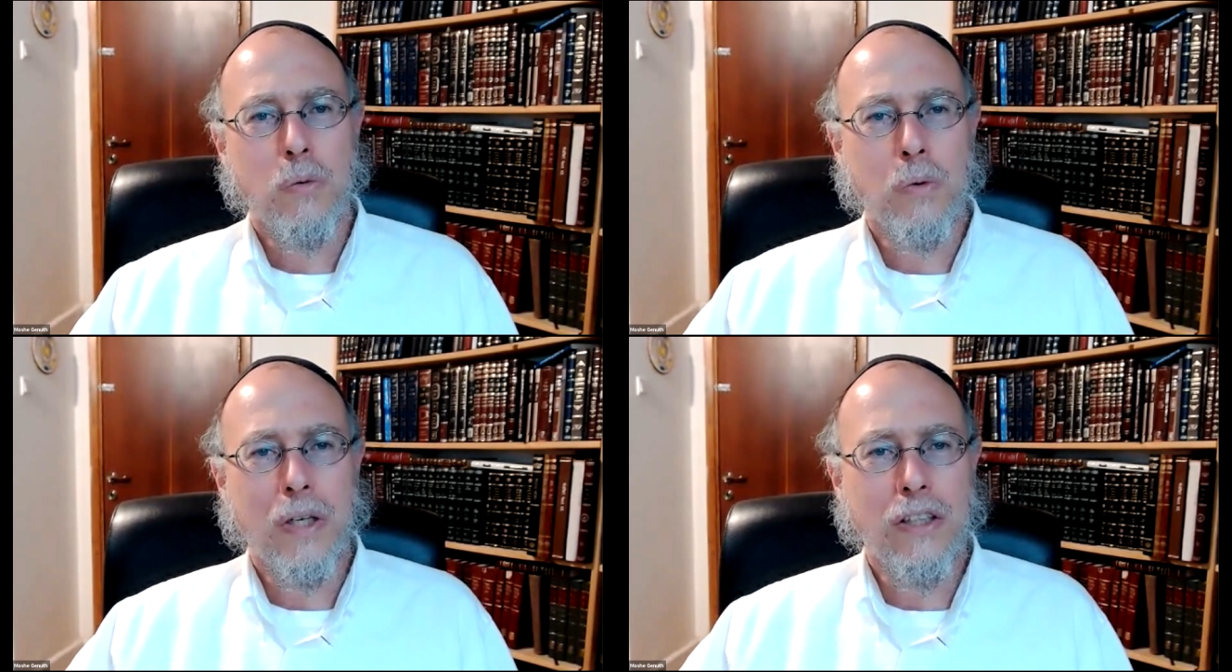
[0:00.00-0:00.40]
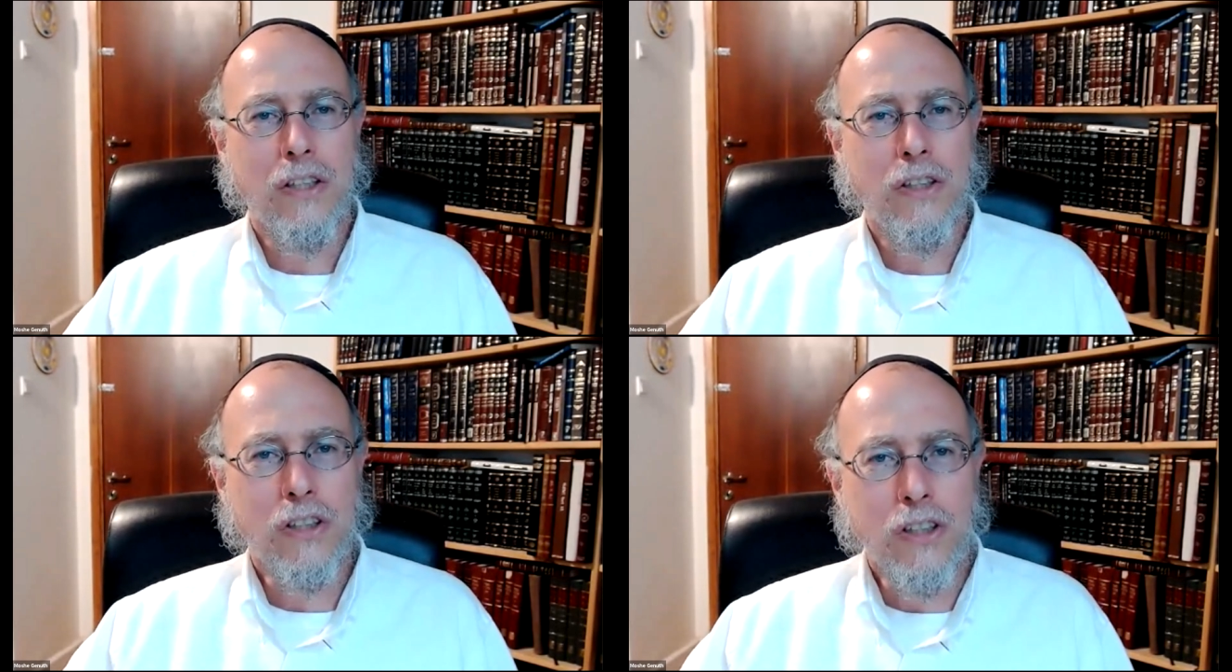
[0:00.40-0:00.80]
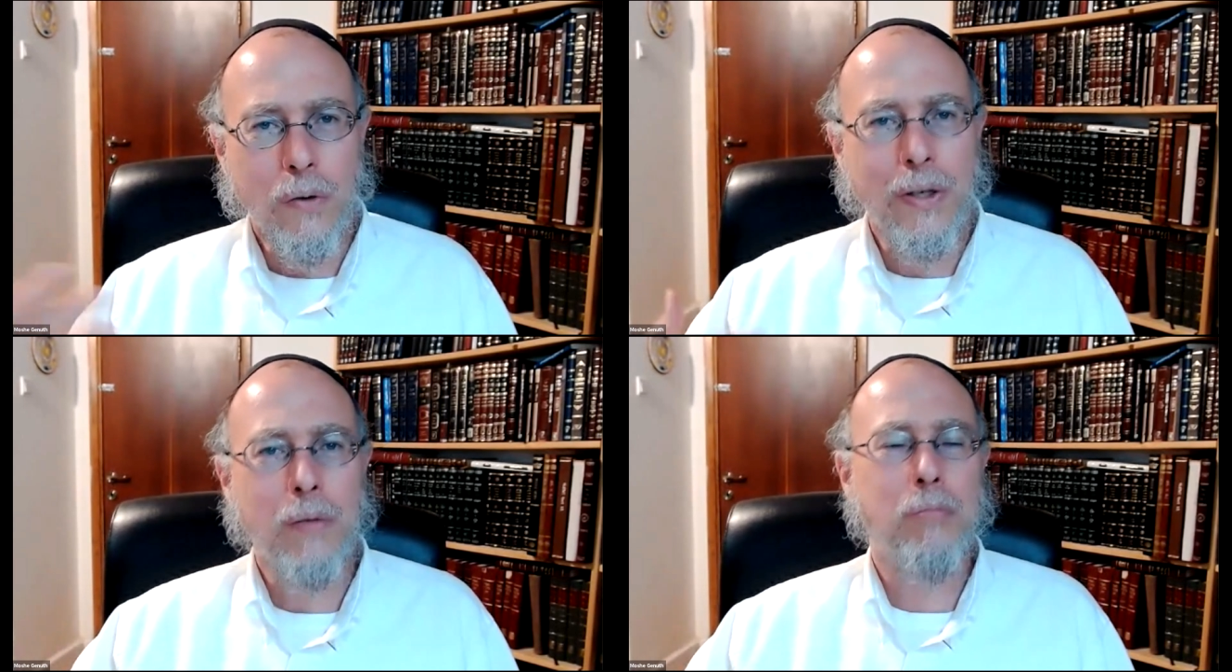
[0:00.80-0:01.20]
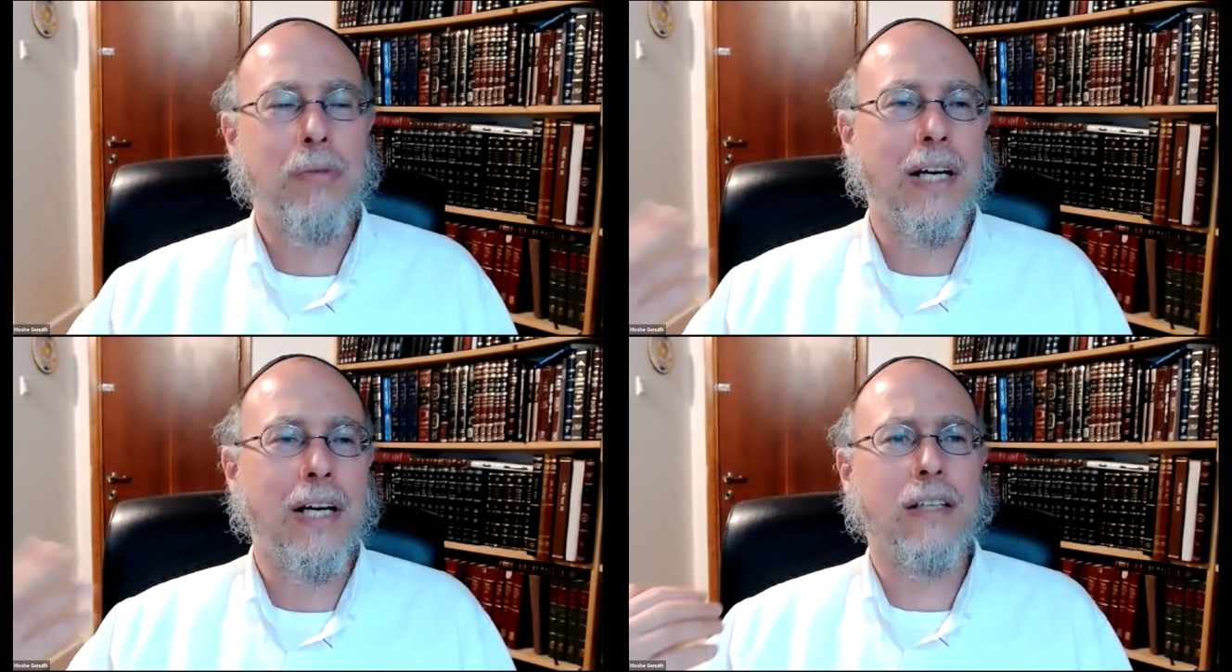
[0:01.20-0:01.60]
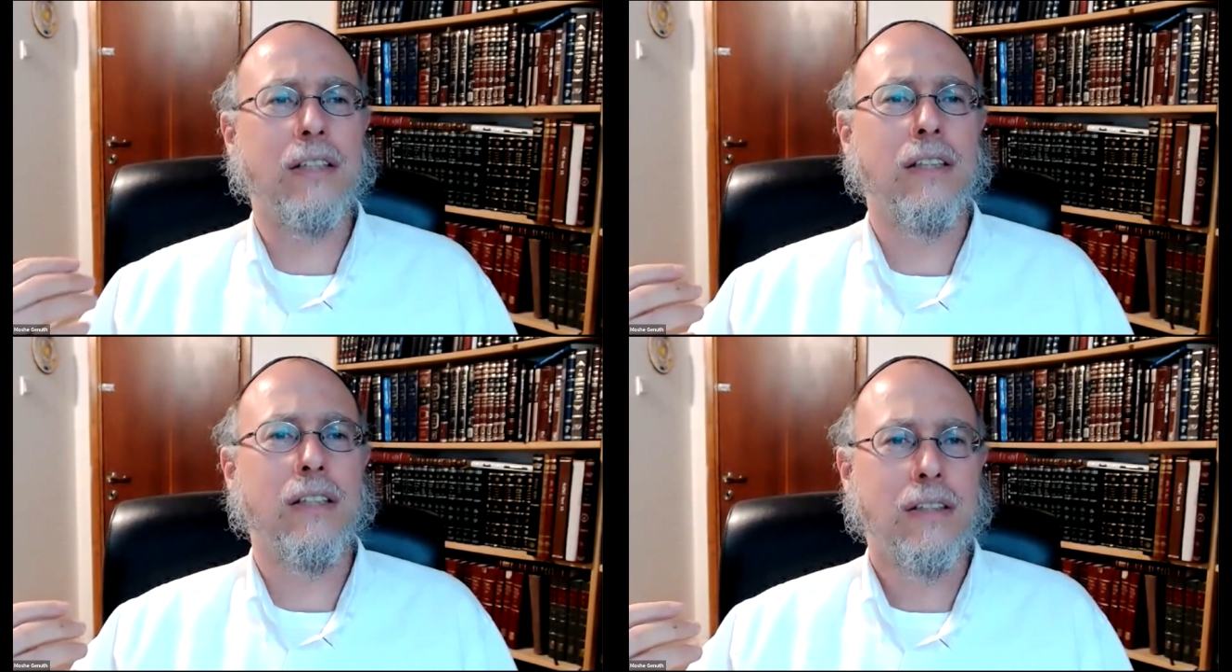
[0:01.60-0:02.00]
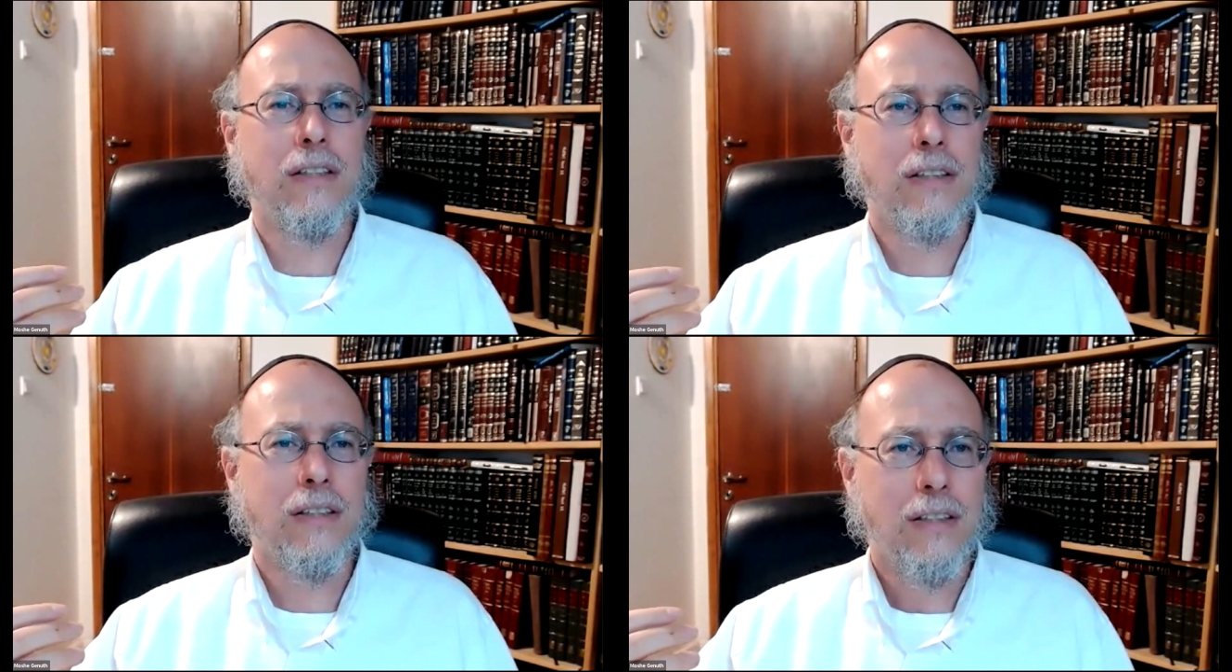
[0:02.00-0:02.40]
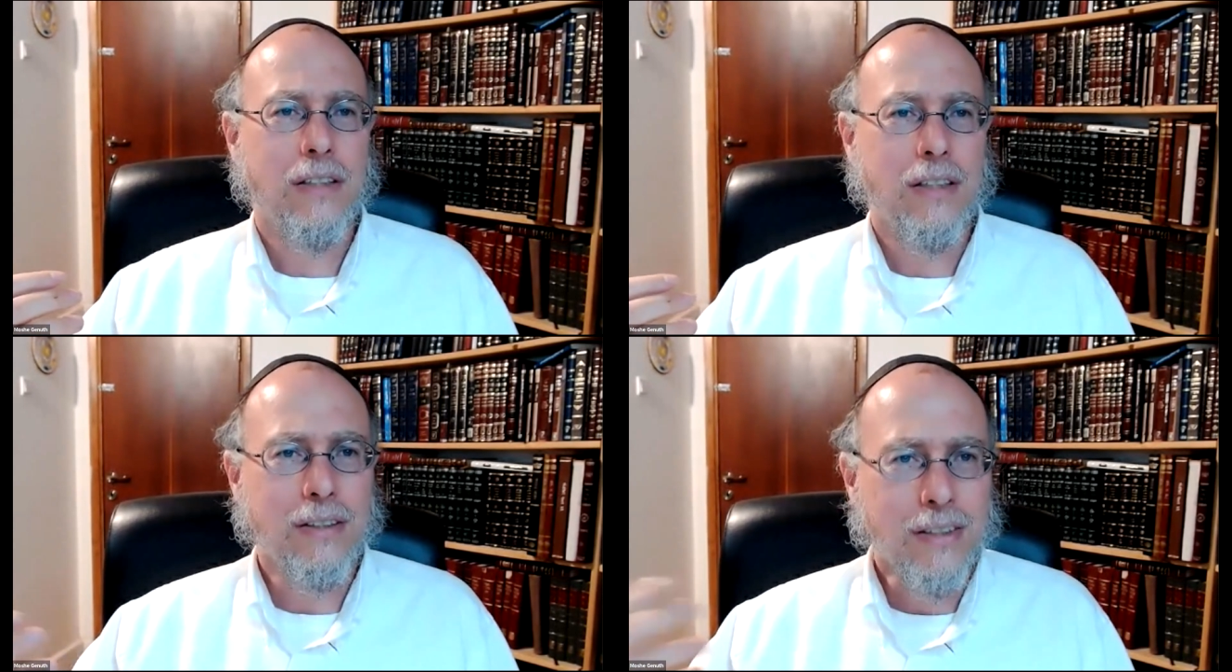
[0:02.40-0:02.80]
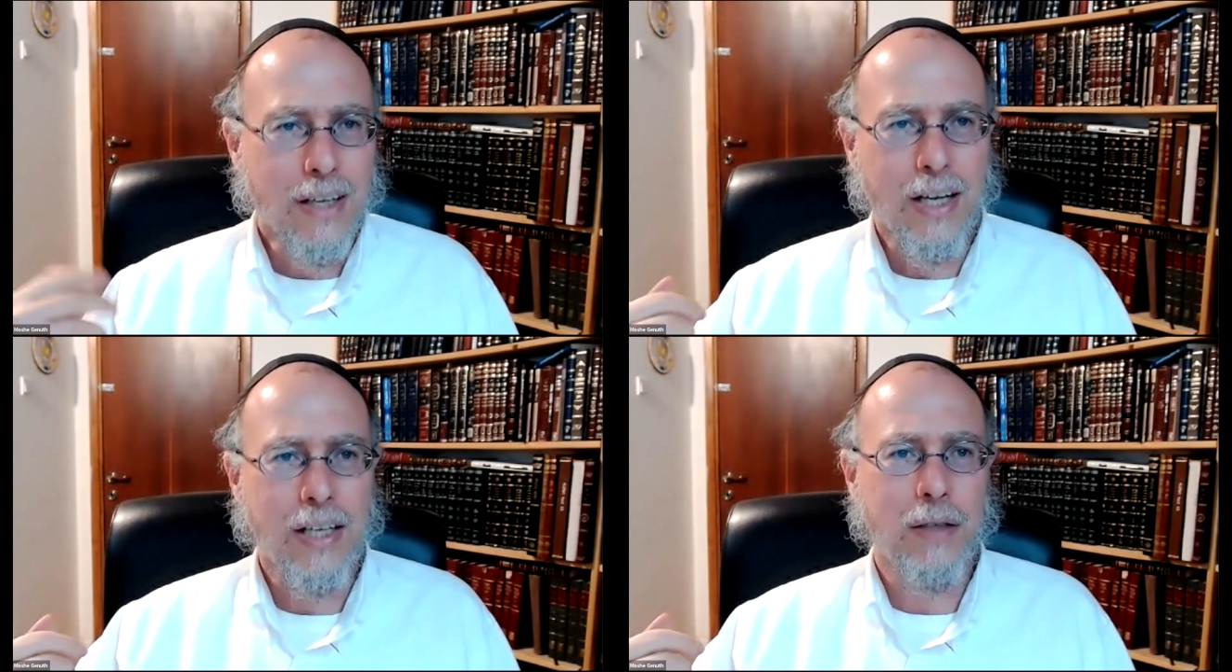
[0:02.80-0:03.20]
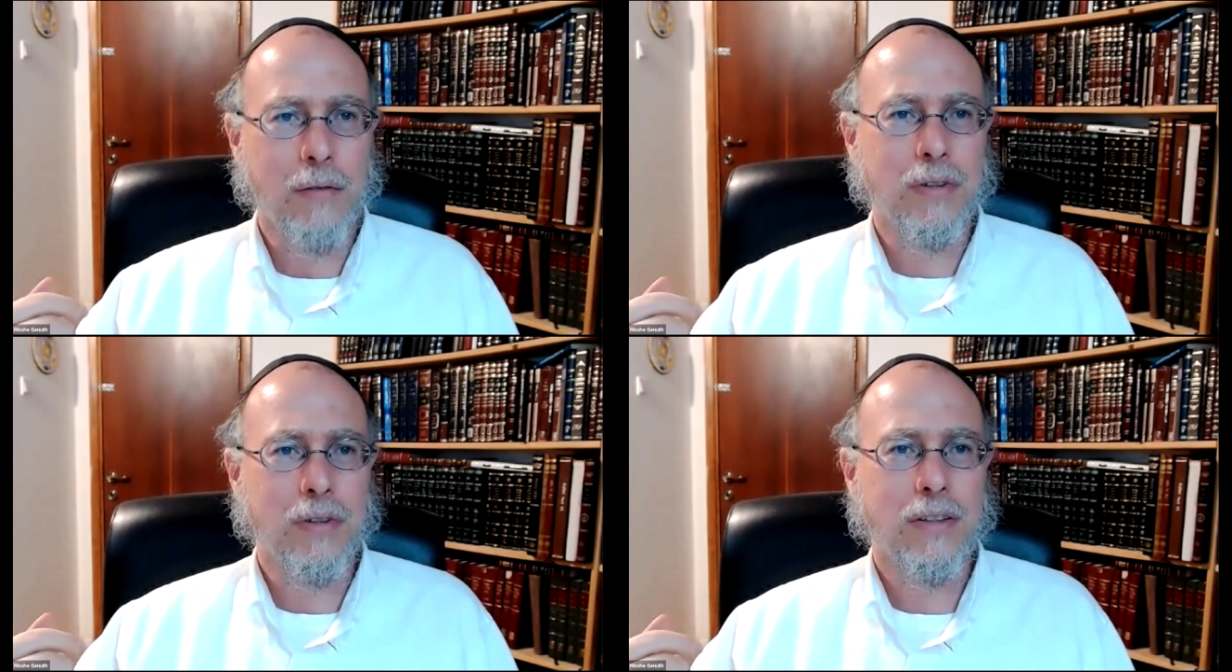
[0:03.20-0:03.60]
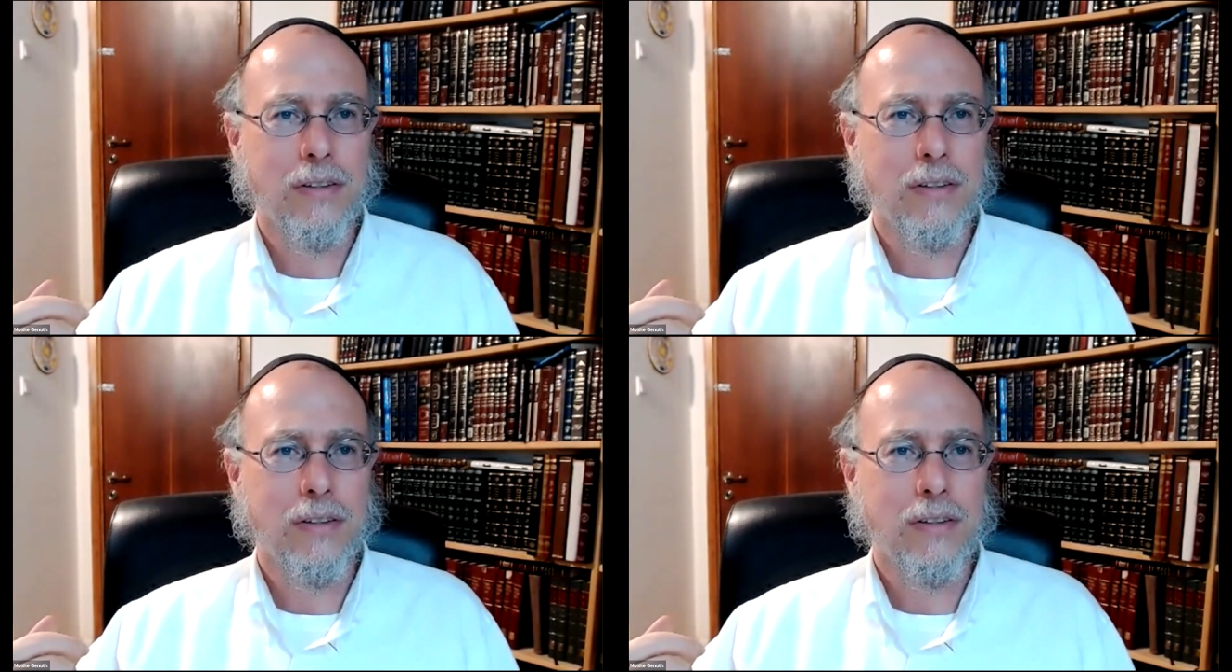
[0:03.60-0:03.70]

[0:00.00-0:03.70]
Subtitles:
when you're going back in time,